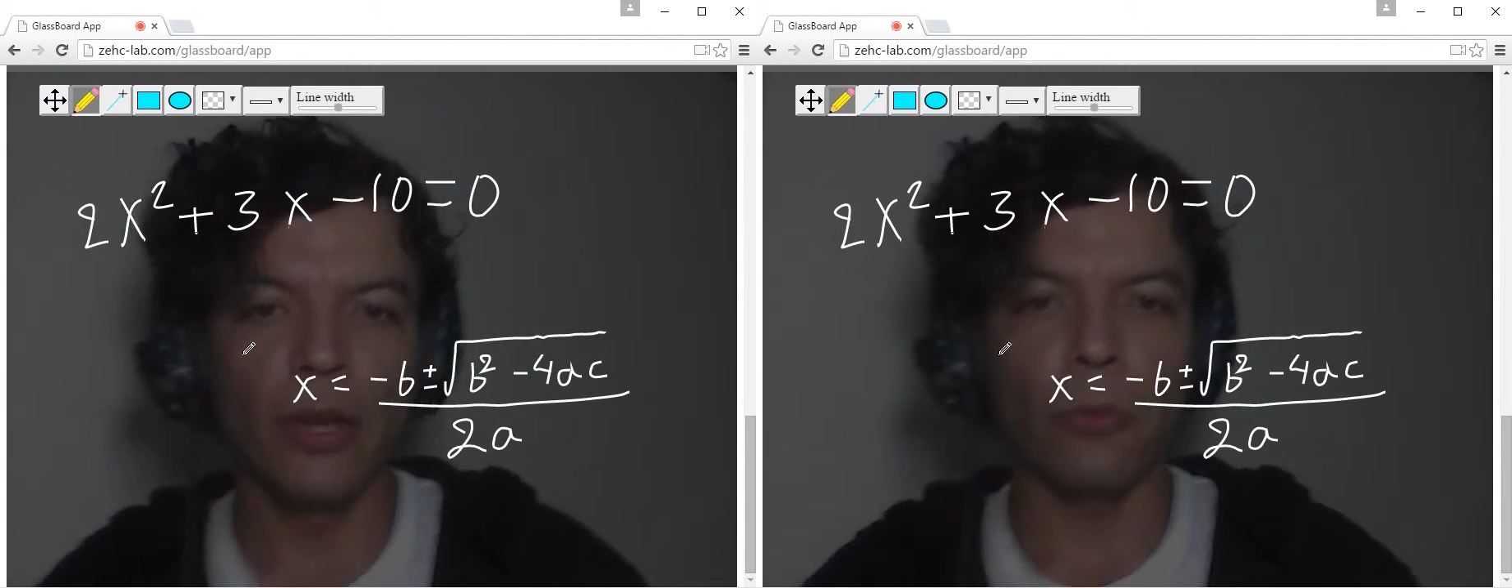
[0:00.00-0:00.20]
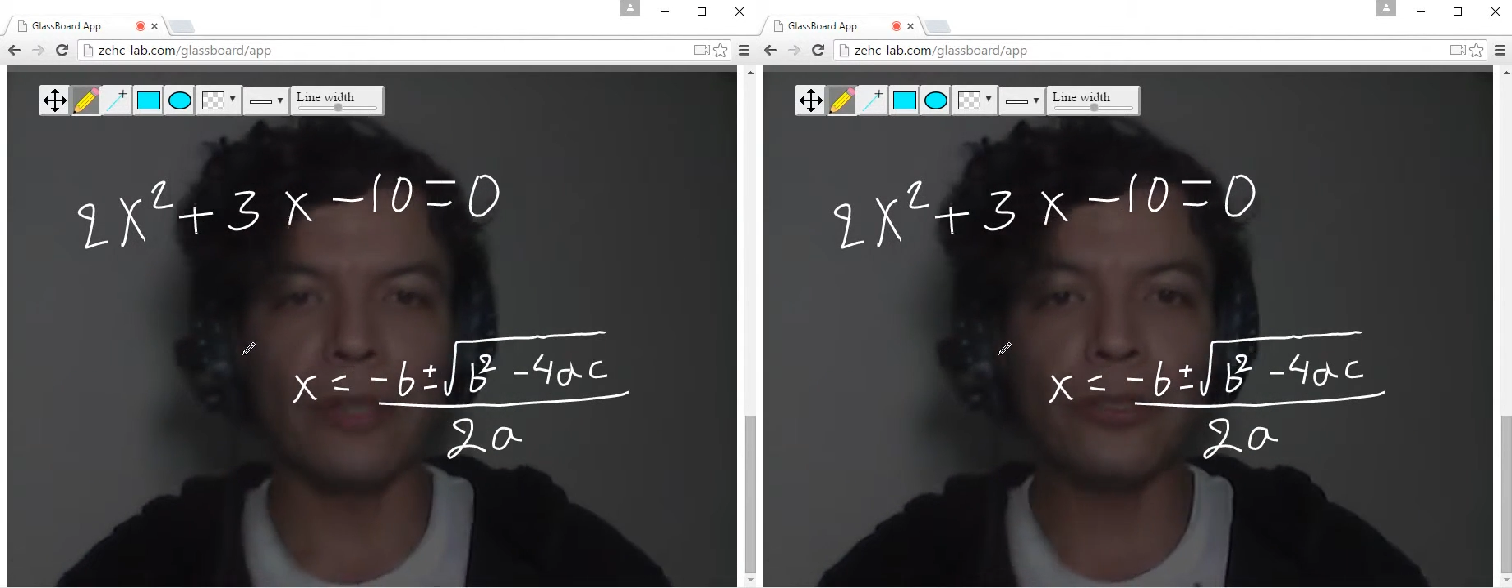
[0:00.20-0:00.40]

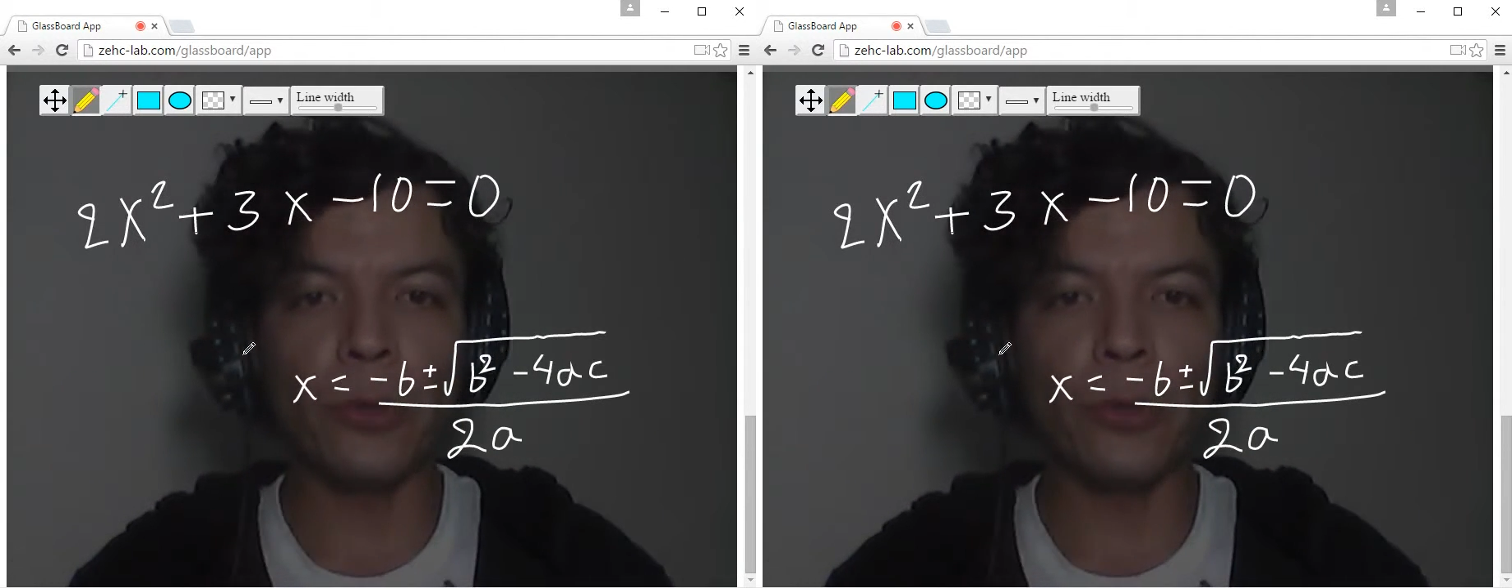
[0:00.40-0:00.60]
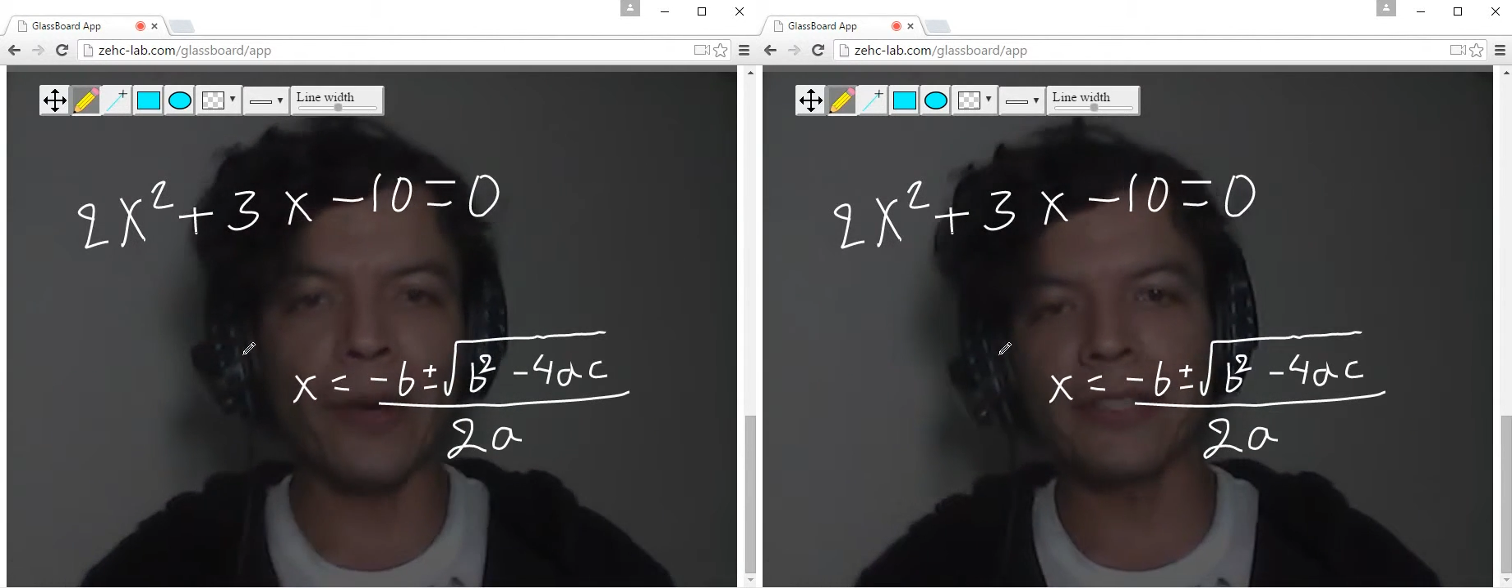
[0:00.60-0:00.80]
what
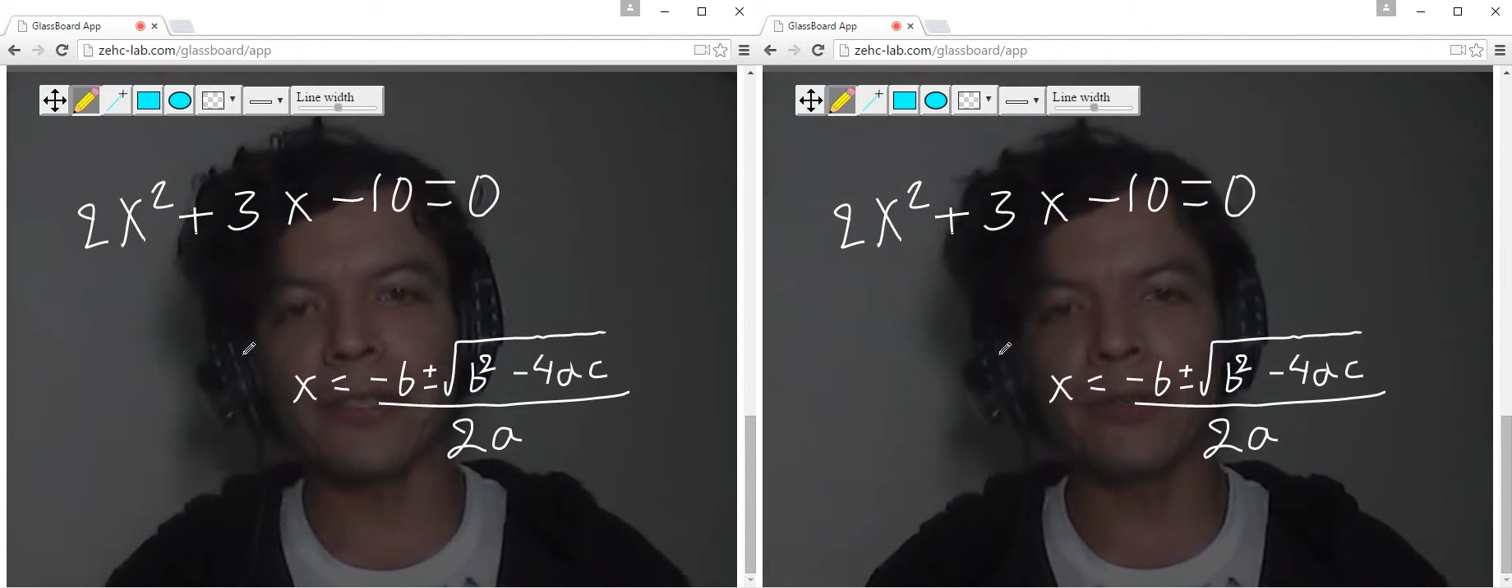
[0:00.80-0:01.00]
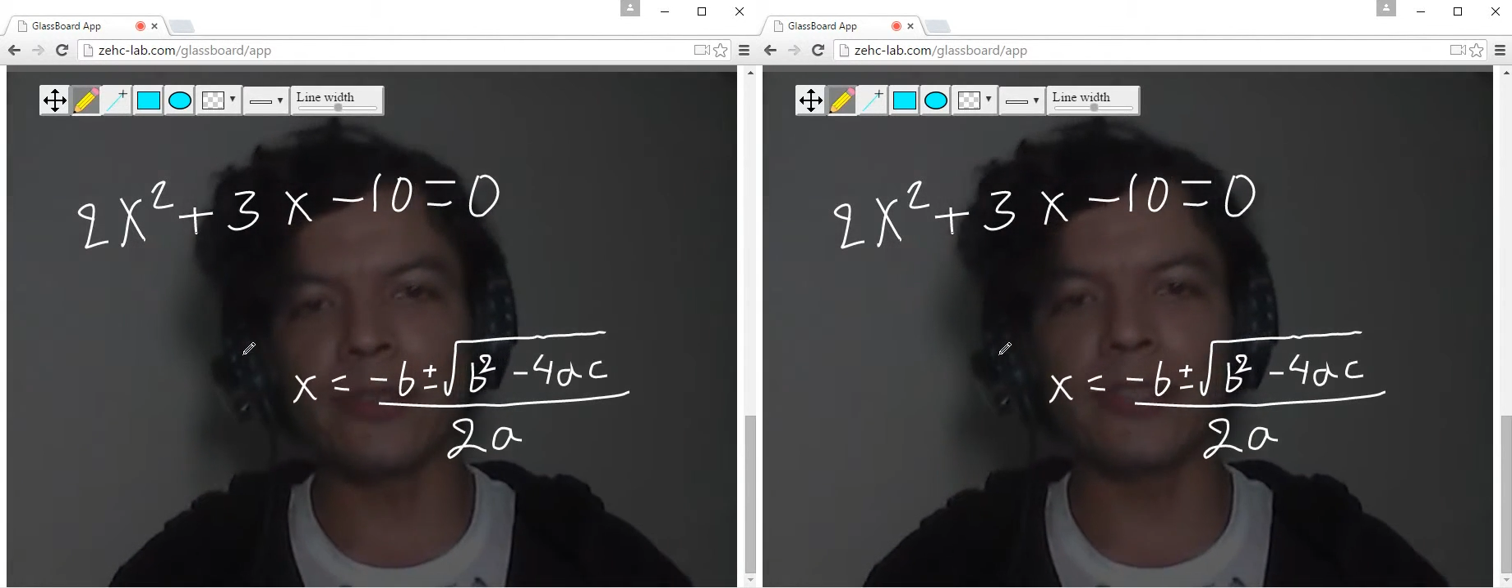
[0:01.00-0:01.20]
you want
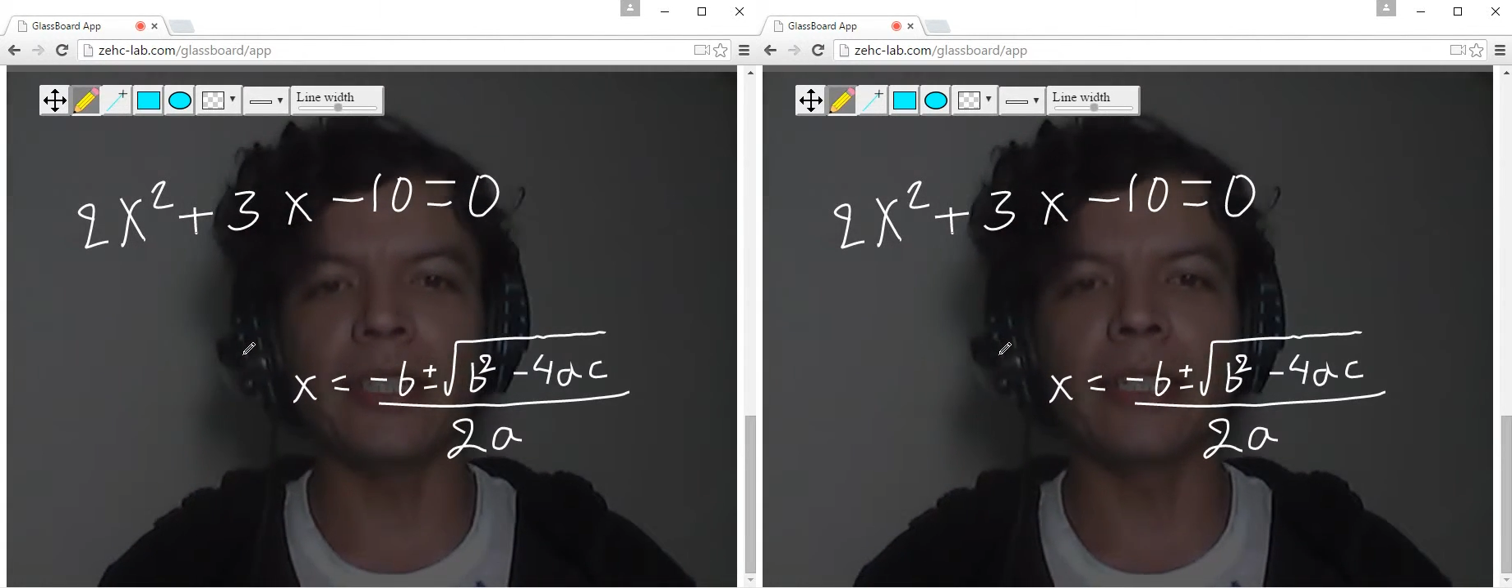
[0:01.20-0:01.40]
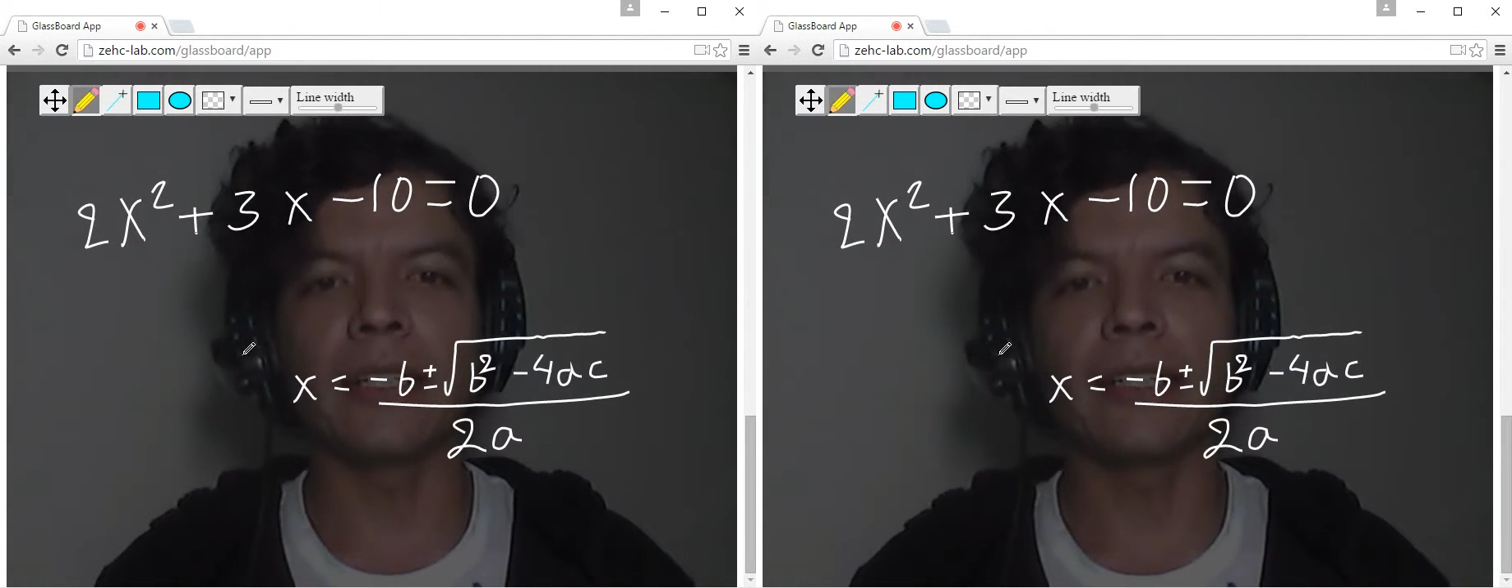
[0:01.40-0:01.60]
to
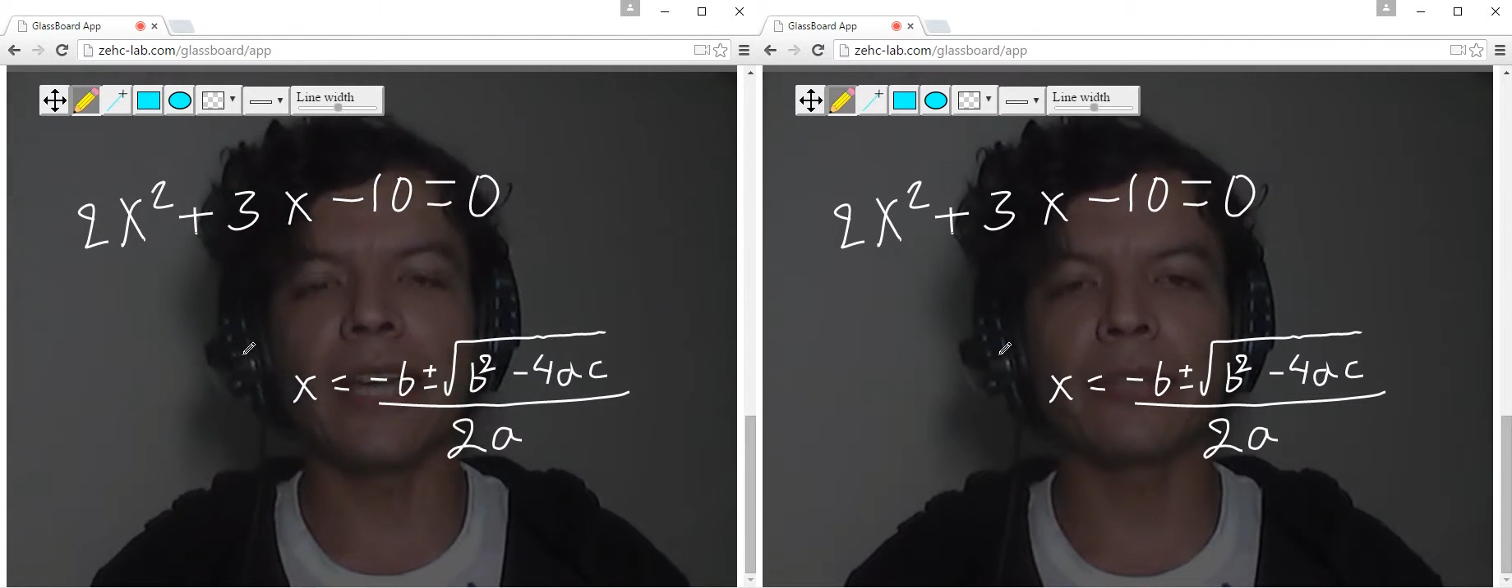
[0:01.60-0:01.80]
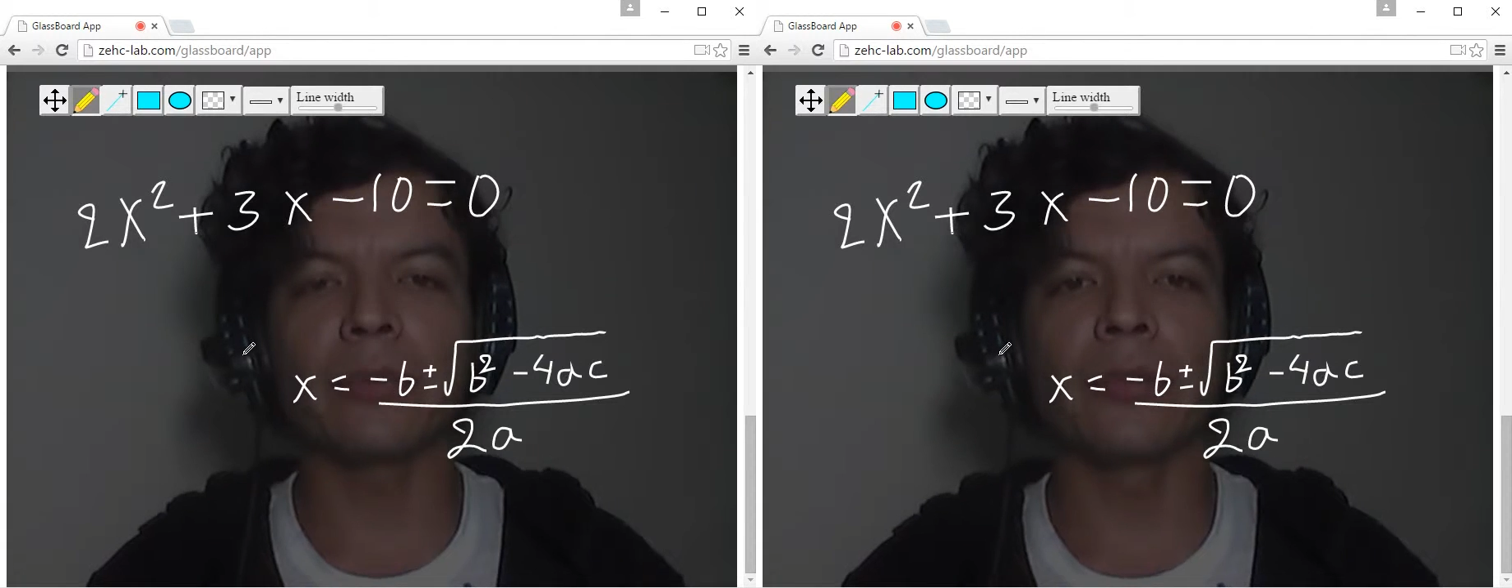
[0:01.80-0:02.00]
see in
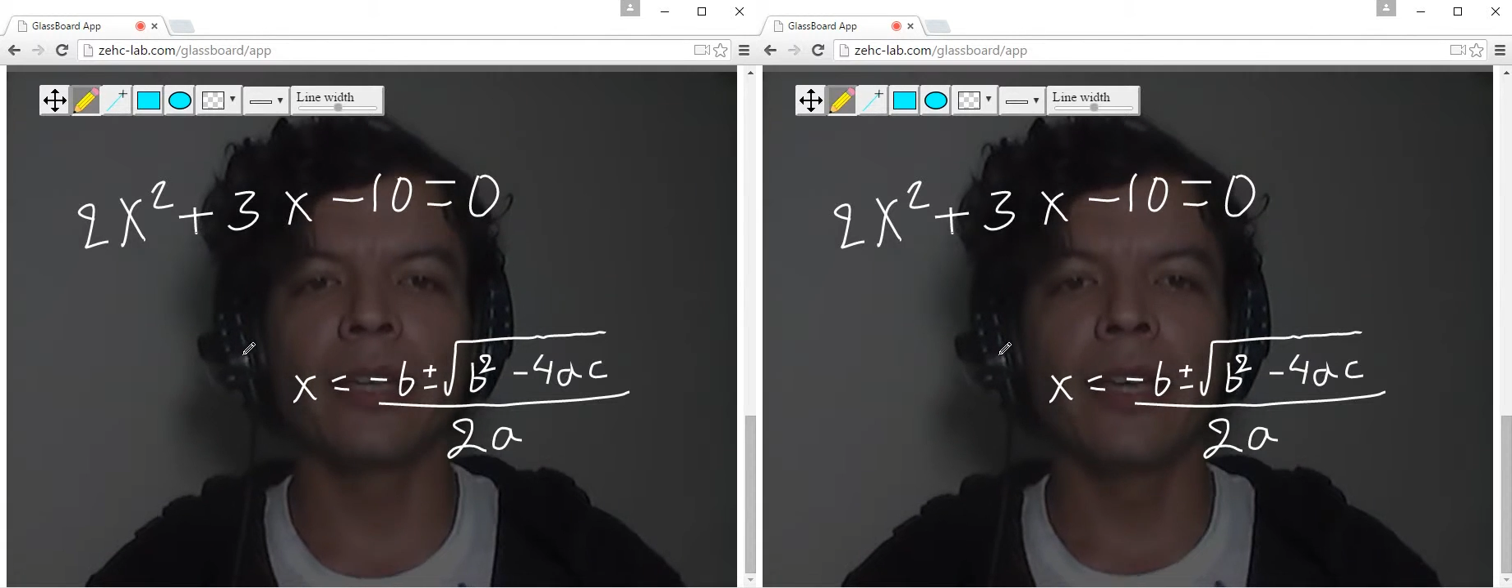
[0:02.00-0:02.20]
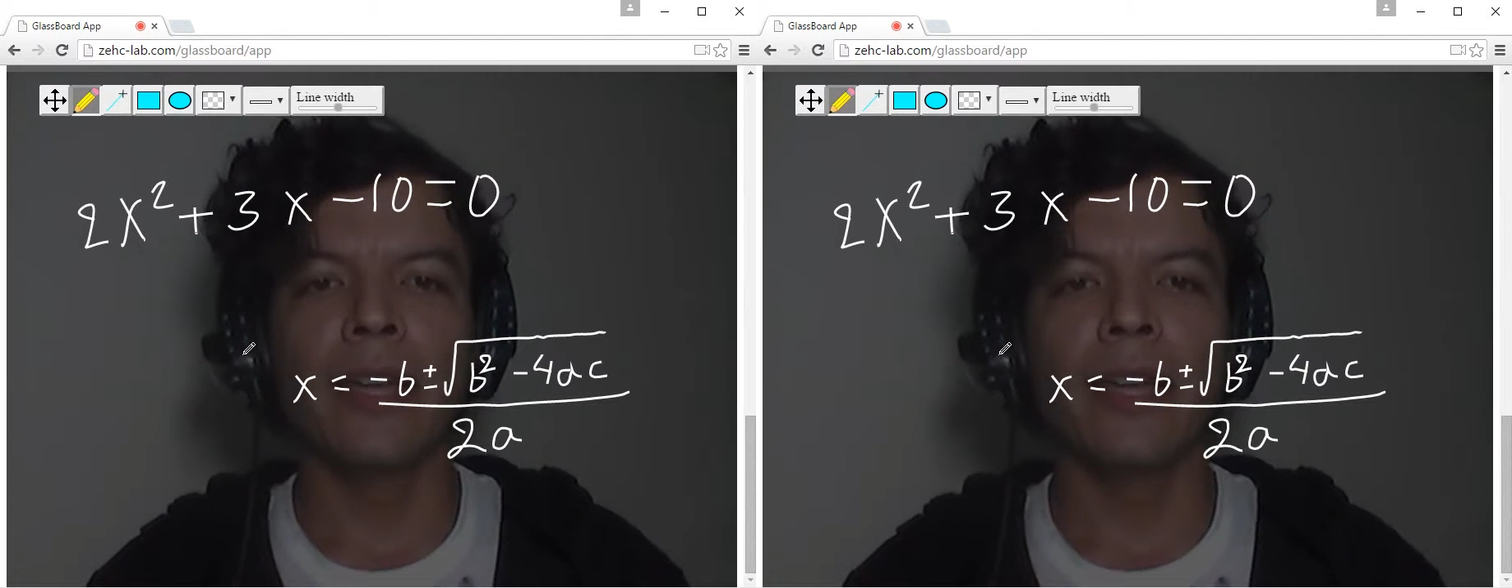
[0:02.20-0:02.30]
Glassboard,